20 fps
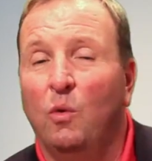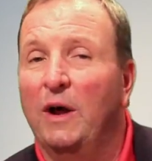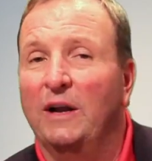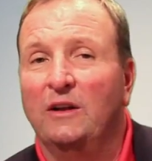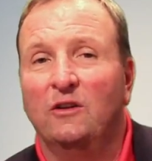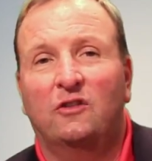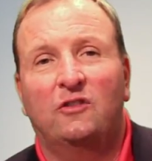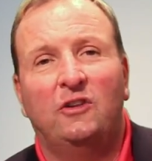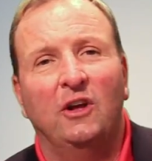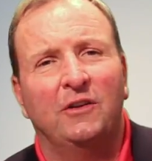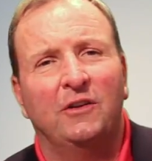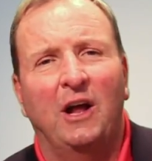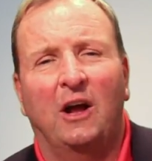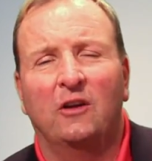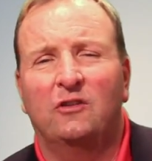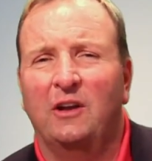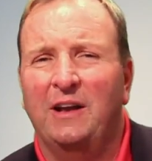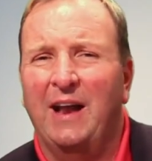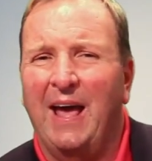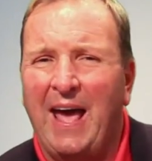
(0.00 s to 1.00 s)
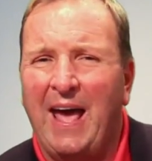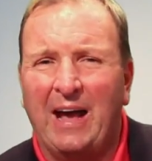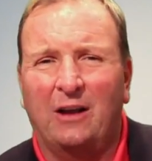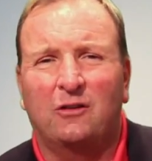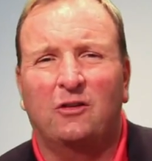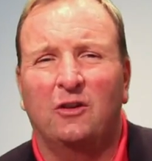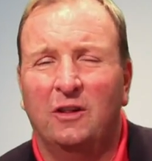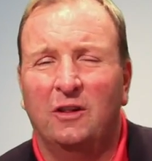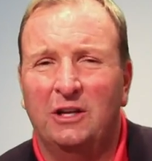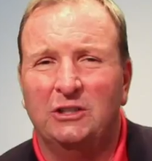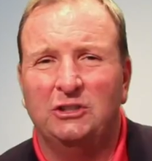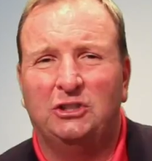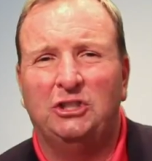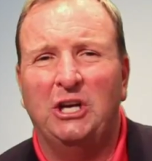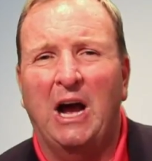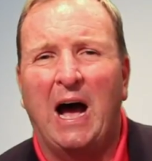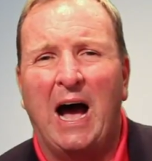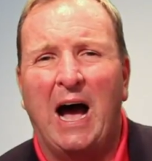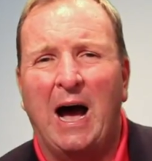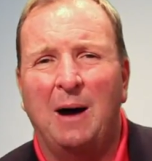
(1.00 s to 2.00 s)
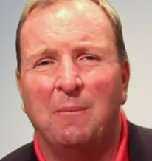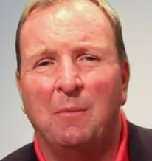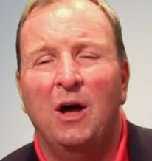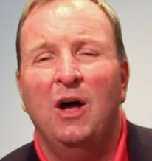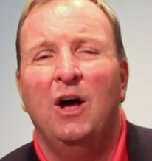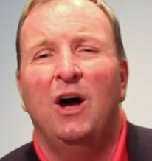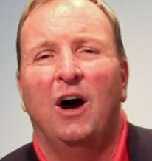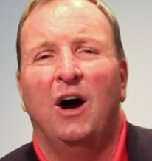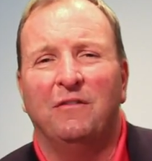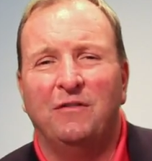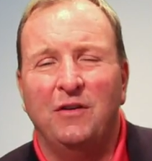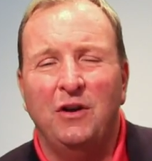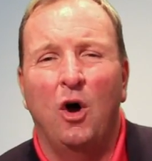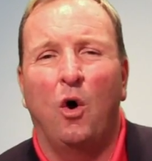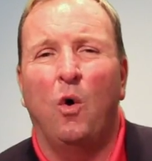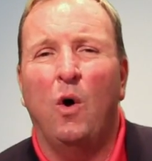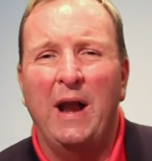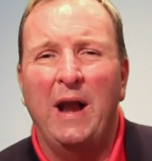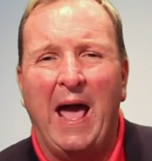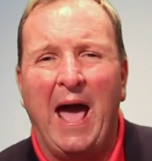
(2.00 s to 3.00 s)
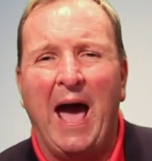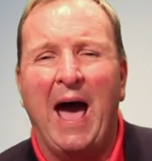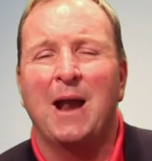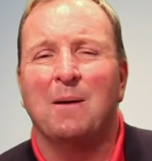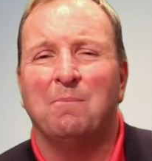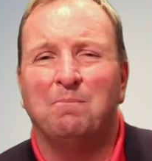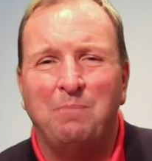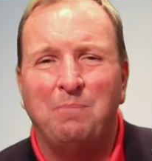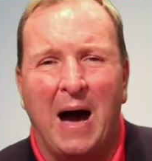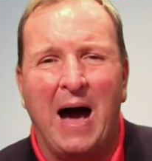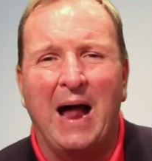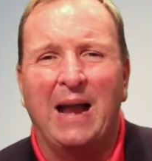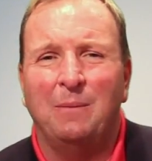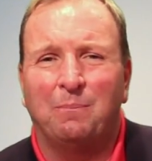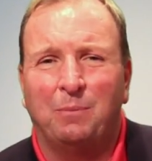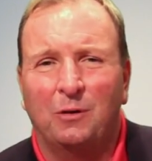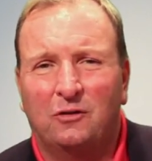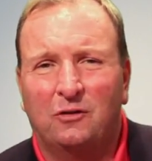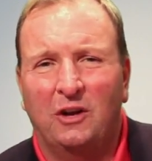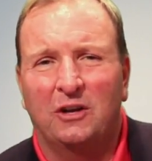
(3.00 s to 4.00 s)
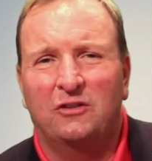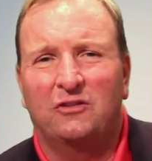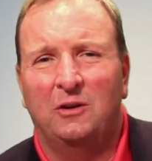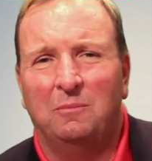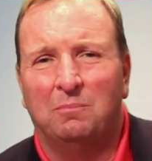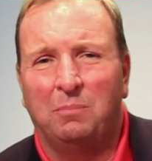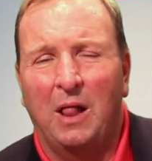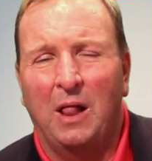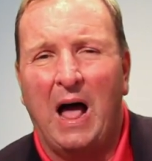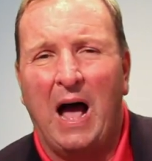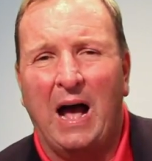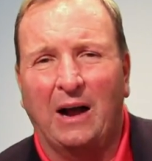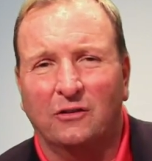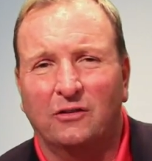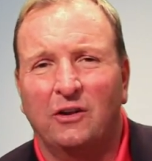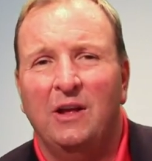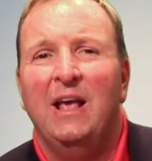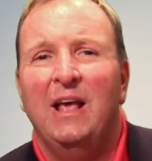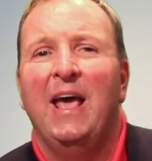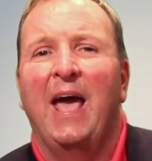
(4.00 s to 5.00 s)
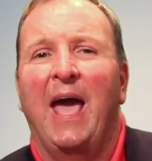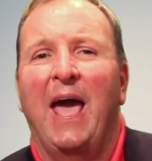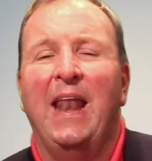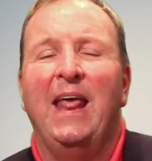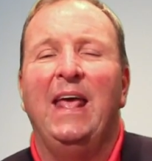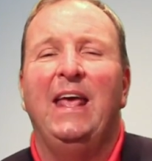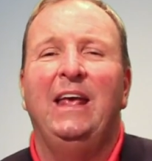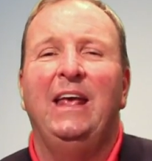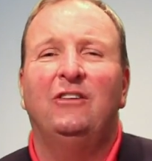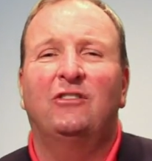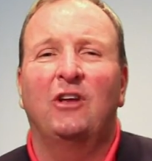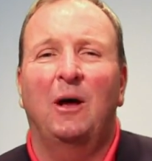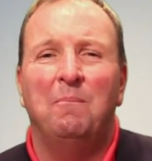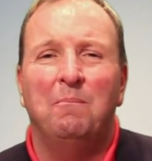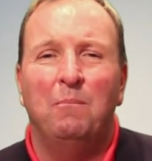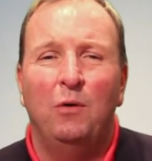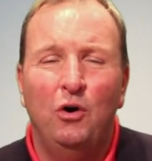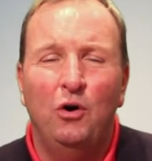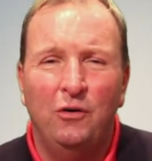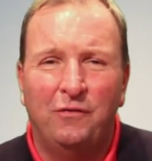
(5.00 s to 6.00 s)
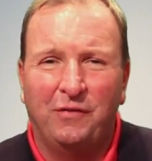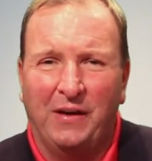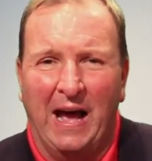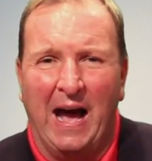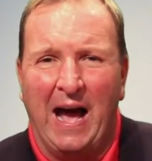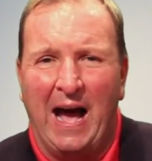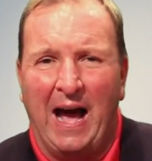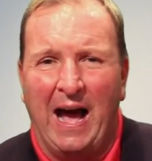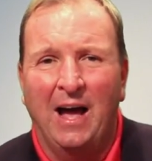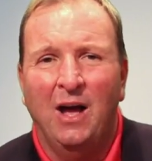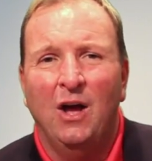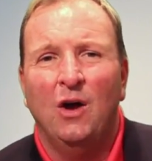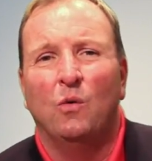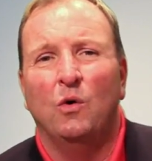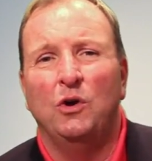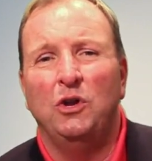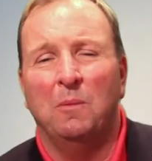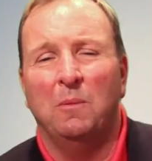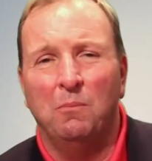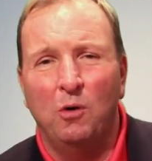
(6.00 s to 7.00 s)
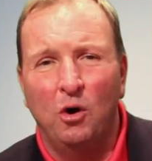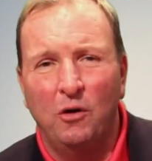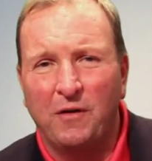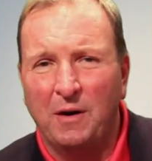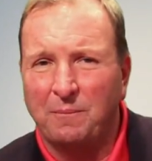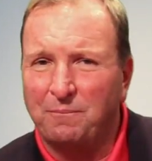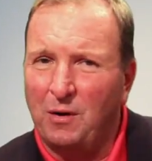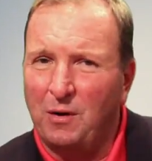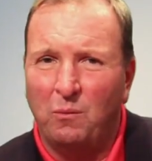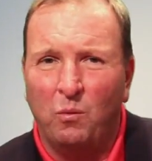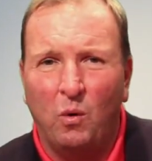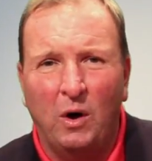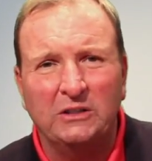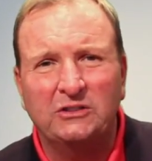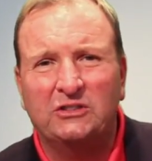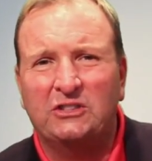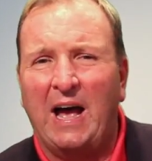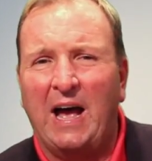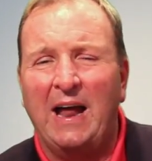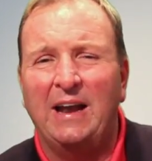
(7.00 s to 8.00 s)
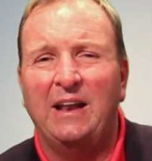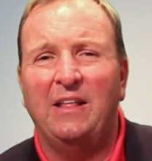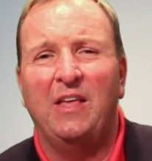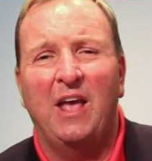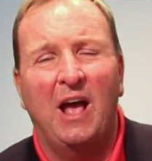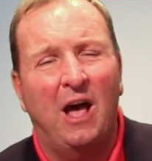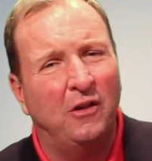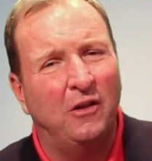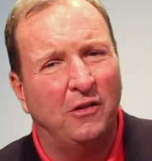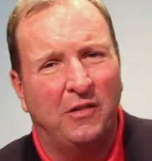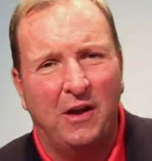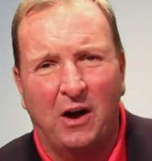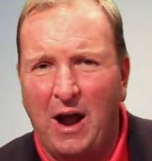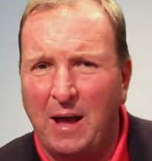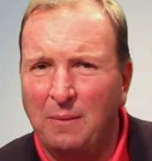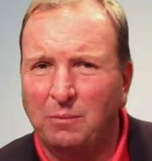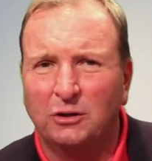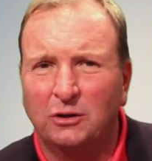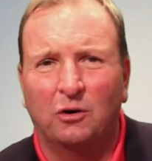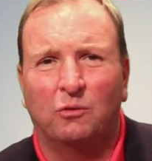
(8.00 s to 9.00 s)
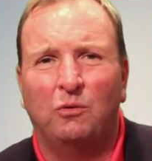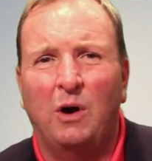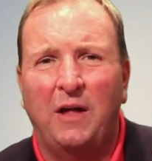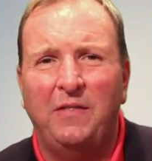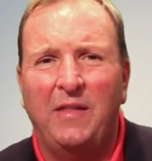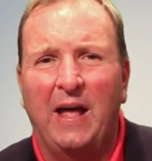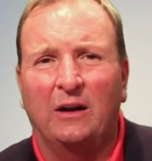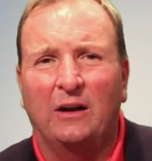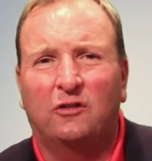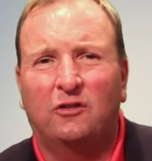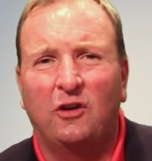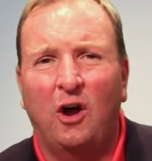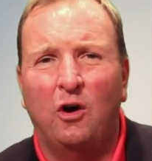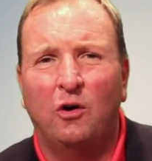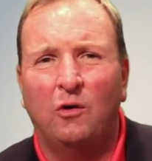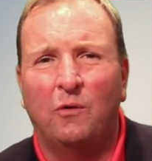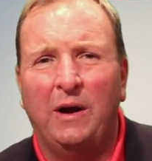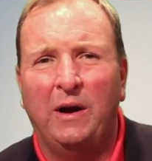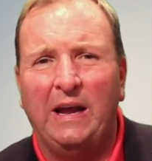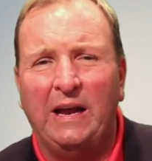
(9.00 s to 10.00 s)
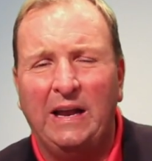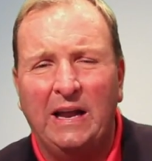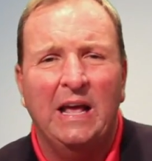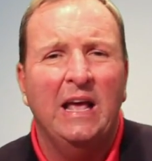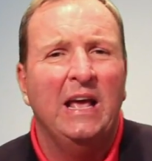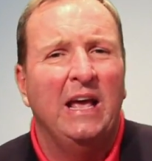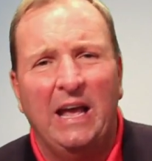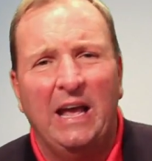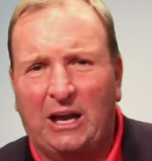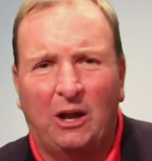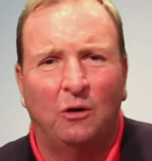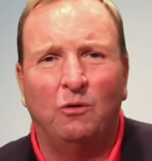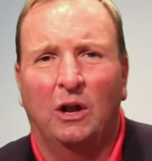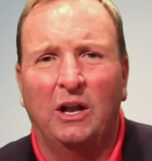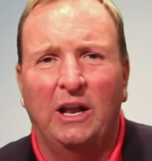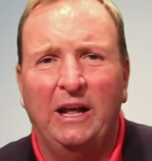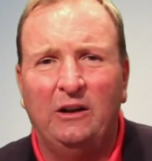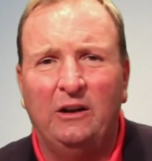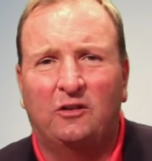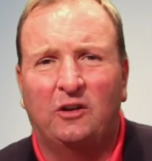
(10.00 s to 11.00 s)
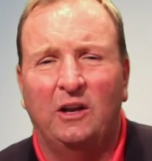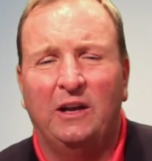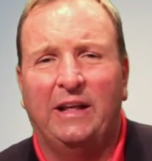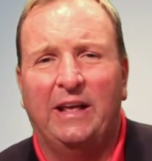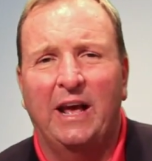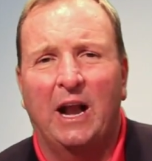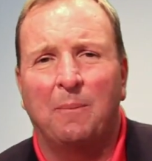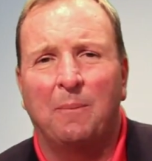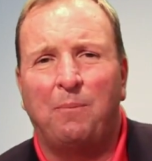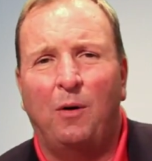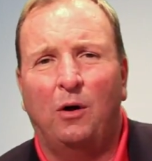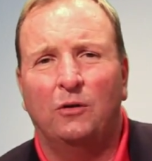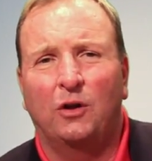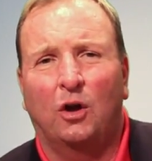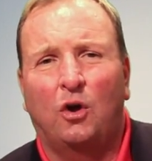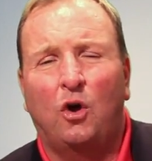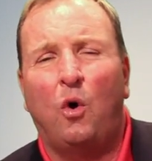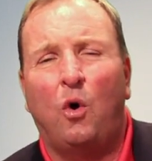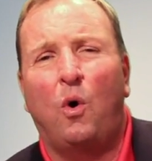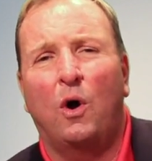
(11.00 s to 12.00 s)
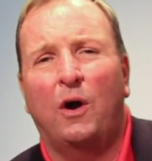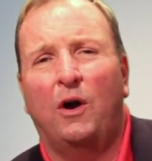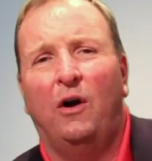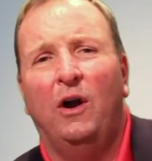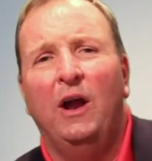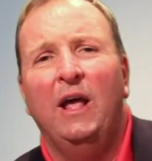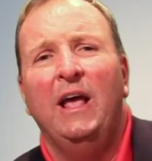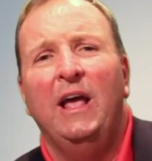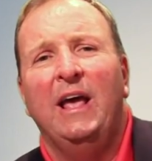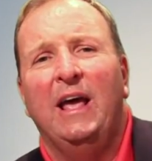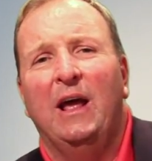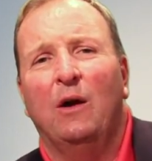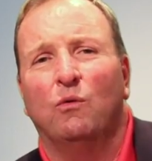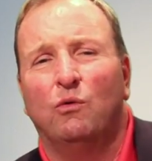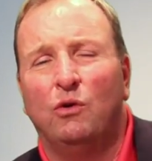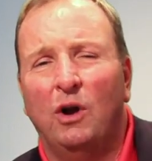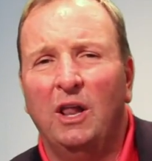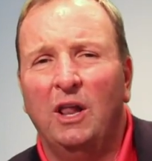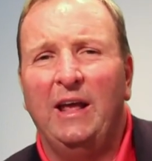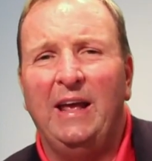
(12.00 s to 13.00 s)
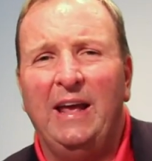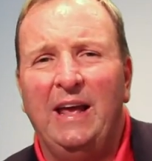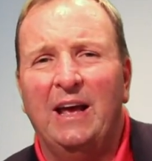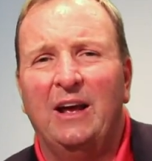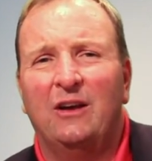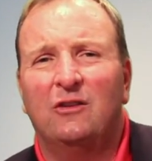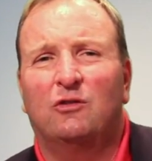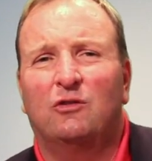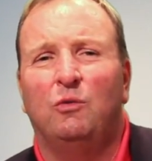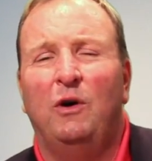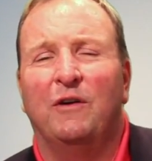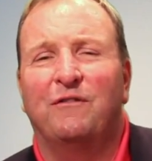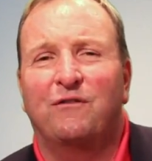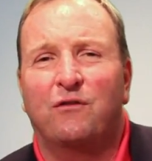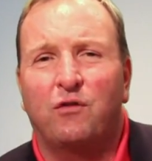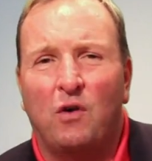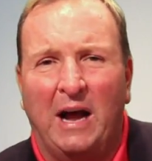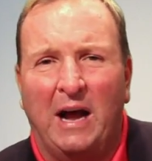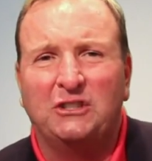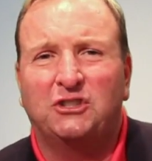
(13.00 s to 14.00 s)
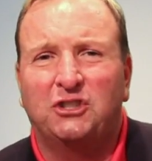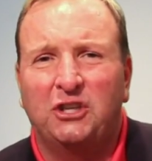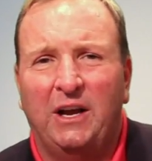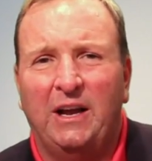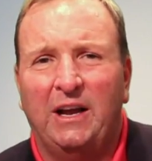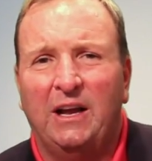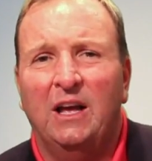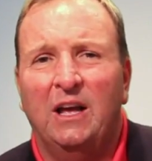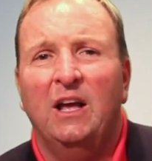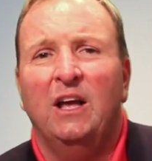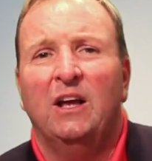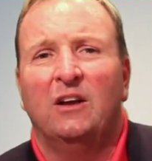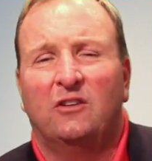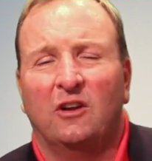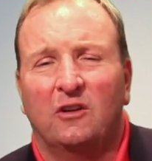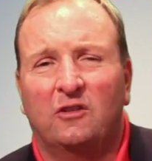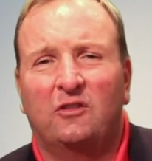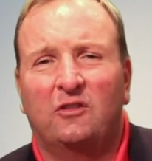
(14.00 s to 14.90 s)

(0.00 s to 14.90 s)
Witten still does an excellent job of knowing how to body position blocks. And he's a move guy. When you move him from one side to the other, they're able to run that zone read. He can release and get up on the corner. It really is refreshing to